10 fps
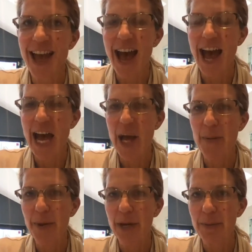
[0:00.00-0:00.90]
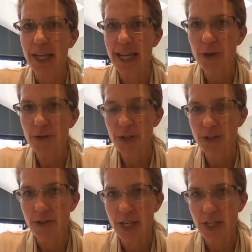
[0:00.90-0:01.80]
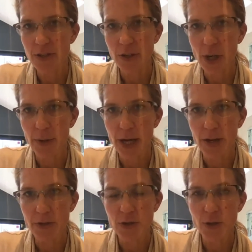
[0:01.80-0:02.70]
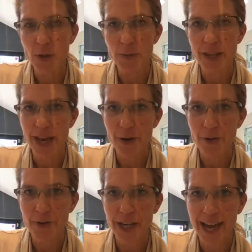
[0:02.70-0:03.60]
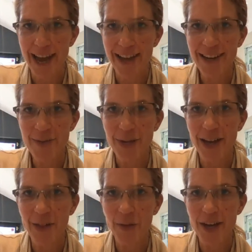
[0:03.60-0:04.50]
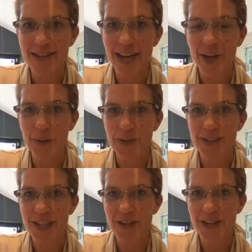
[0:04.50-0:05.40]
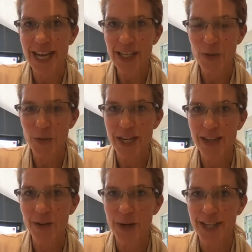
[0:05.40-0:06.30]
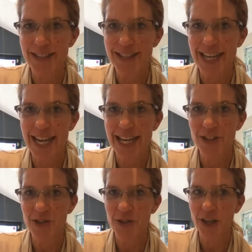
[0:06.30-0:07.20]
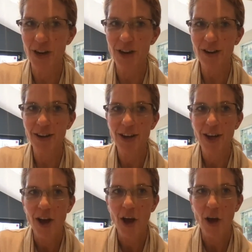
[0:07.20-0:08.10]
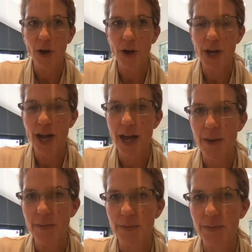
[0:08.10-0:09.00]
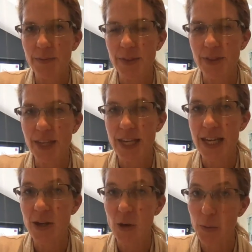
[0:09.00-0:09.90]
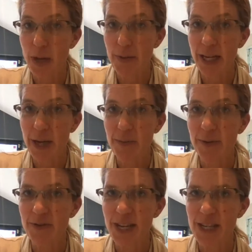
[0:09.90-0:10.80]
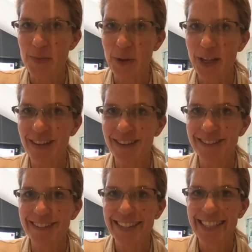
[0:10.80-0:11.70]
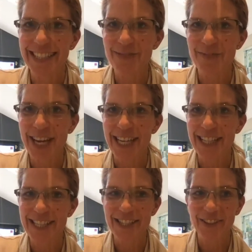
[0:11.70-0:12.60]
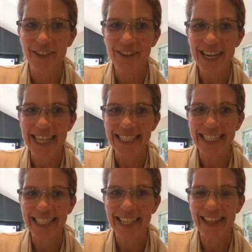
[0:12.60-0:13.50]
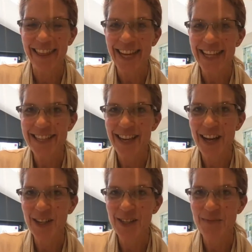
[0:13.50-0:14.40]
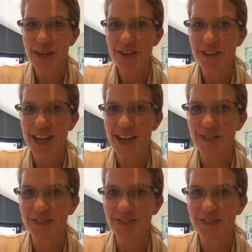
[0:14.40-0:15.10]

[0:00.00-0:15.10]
But I'm going to head over to Instagram now, so join me there if you can. But otherwise, I will see you next week, Wednesday, 2 o'clock, on the Your Baby Club Facebook page. All right, thanks a lot. Bye for now.